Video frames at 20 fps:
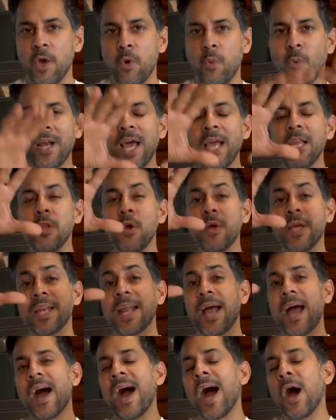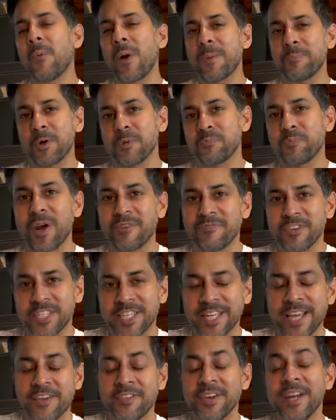When I look at how I put breakfast
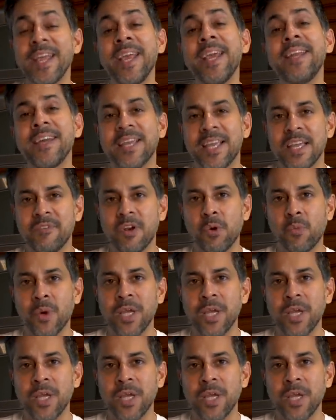together in a given